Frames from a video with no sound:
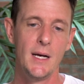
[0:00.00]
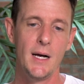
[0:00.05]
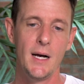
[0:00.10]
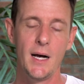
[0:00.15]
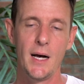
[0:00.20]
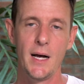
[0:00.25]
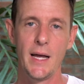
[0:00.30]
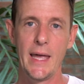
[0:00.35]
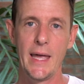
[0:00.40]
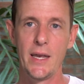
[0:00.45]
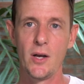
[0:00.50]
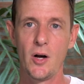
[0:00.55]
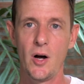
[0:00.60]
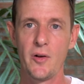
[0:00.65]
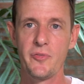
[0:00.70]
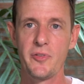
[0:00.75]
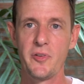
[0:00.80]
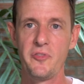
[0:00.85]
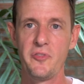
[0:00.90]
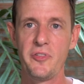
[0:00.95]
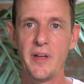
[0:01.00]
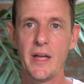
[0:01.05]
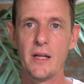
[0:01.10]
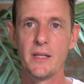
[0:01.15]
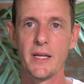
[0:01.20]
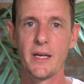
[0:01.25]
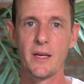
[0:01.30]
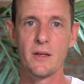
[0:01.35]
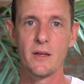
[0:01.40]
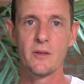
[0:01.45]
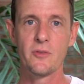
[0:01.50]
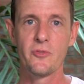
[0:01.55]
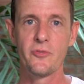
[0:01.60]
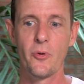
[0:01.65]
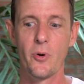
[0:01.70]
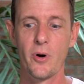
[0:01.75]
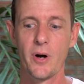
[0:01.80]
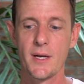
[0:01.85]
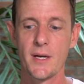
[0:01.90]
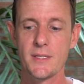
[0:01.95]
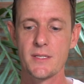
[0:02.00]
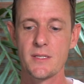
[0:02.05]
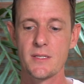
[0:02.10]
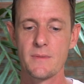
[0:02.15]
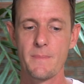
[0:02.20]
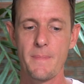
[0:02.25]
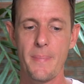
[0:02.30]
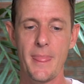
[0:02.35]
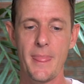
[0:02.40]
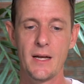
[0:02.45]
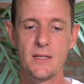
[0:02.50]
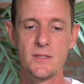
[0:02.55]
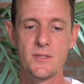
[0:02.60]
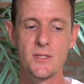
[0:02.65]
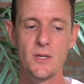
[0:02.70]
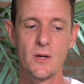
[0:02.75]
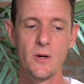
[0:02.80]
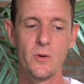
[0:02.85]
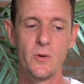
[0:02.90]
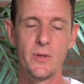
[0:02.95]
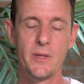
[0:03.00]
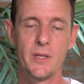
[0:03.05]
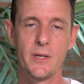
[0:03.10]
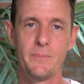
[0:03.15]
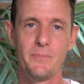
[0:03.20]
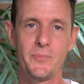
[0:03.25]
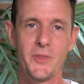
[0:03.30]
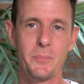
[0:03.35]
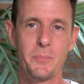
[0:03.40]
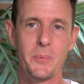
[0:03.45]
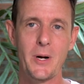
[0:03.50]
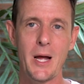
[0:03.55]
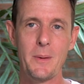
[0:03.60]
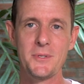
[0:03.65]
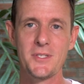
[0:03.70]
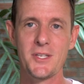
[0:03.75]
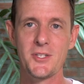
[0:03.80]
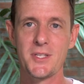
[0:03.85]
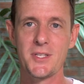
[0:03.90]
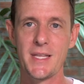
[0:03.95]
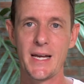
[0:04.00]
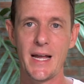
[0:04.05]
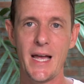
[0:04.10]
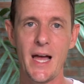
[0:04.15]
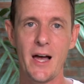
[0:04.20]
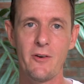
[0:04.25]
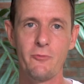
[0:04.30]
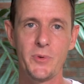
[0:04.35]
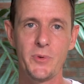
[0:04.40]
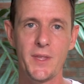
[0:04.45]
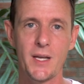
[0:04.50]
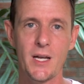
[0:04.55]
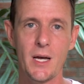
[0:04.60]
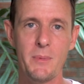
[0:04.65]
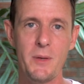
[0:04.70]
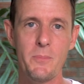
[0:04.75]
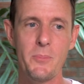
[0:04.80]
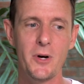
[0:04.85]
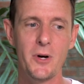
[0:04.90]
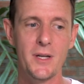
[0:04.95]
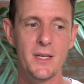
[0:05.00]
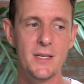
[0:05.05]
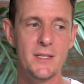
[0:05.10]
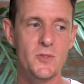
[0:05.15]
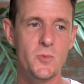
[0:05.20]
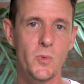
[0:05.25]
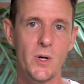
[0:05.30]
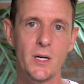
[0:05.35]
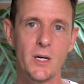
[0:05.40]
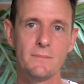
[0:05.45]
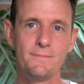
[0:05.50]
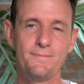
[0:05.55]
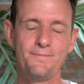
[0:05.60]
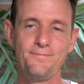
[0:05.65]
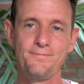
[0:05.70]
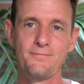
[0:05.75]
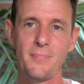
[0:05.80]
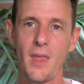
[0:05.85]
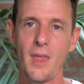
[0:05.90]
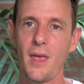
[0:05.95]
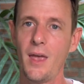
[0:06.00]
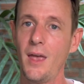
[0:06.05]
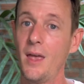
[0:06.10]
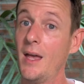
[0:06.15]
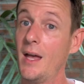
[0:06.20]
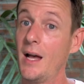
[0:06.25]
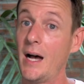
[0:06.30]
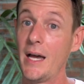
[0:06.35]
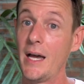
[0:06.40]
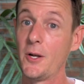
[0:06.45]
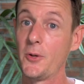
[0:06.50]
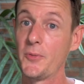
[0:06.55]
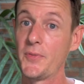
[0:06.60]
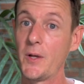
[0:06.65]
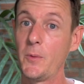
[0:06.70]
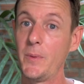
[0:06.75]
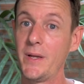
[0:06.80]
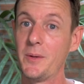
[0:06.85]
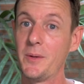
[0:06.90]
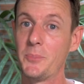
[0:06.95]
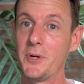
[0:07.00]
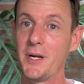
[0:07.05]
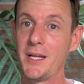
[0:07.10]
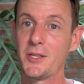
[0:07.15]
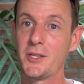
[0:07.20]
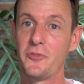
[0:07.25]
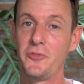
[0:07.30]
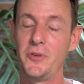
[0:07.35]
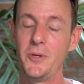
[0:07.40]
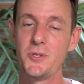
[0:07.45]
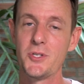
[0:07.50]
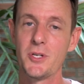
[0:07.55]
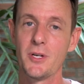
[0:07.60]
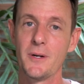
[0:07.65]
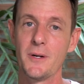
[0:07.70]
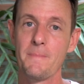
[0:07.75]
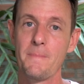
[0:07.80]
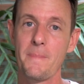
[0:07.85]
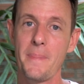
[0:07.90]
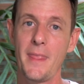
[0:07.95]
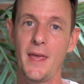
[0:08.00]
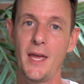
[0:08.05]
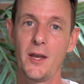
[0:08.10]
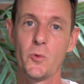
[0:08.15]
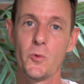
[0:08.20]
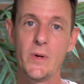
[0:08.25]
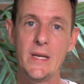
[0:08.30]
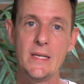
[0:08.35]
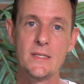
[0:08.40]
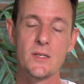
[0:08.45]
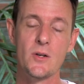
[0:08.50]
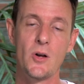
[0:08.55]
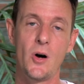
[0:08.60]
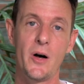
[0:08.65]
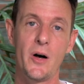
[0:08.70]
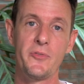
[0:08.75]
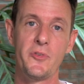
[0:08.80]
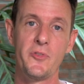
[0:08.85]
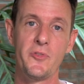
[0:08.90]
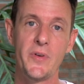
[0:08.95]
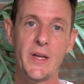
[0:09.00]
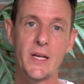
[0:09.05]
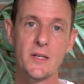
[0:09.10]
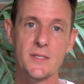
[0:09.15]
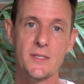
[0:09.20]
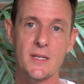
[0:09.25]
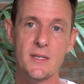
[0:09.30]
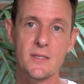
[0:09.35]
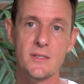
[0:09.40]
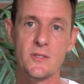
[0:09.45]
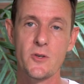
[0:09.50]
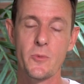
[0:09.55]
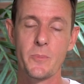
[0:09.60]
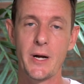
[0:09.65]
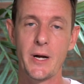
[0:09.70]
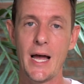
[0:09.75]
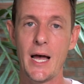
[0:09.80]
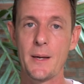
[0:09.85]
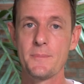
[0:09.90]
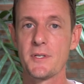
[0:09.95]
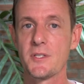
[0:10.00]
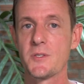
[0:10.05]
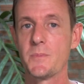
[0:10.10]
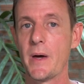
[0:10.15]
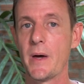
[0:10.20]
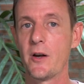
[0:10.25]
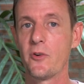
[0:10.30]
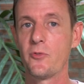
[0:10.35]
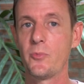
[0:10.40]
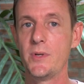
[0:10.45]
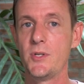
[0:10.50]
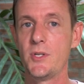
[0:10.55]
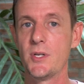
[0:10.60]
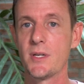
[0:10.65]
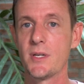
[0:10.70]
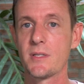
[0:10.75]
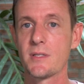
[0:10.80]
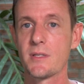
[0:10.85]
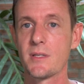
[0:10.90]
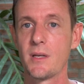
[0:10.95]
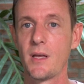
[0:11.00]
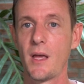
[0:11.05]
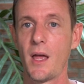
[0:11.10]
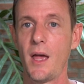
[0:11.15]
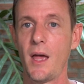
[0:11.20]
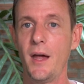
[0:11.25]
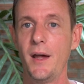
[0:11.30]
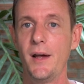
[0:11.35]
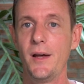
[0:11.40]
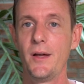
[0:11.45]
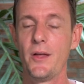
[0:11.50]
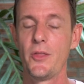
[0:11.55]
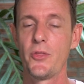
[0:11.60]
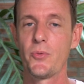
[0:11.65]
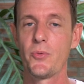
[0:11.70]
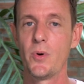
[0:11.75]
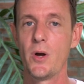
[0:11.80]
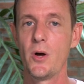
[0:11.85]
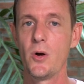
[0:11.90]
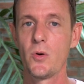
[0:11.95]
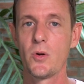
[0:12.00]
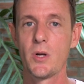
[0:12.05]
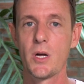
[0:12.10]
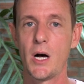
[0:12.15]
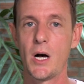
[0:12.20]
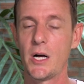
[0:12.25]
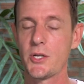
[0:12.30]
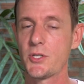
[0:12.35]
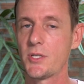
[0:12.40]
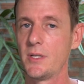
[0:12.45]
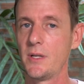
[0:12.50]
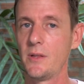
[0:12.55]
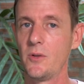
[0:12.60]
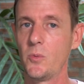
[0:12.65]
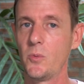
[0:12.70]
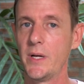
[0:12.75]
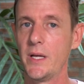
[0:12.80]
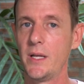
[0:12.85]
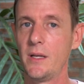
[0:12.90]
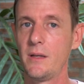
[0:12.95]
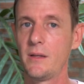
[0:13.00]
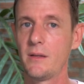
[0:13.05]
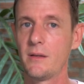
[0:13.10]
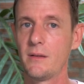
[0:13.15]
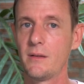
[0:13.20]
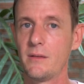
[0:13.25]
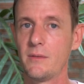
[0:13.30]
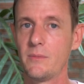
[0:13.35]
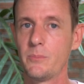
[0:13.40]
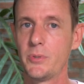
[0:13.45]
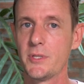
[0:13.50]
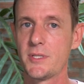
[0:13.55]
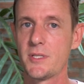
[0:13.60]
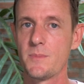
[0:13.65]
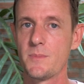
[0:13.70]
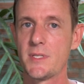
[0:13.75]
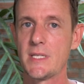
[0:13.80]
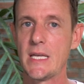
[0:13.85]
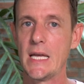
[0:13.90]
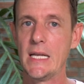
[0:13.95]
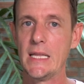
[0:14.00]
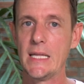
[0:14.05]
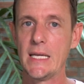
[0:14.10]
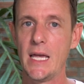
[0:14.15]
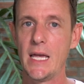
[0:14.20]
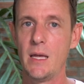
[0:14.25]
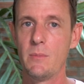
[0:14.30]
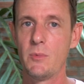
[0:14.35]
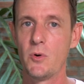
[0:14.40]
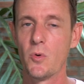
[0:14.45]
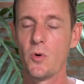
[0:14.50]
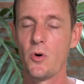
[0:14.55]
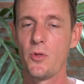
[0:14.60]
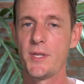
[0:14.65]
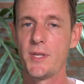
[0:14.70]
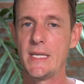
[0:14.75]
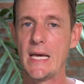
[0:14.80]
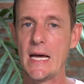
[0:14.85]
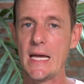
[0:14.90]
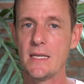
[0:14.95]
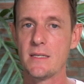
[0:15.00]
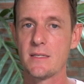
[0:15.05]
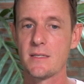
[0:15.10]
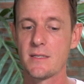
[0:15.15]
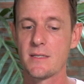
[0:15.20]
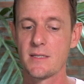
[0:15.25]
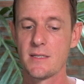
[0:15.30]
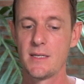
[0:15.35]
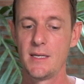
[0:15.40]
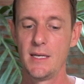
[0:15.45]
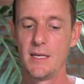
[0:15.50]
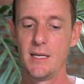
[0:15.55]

and often failing for us. And so the proposition that I have with the coming book is, well, I don't think we can predict the future, and reason often fails us, so perhaps it's better if we just throw caution to the wind, put some skin in the game, and roll the dice.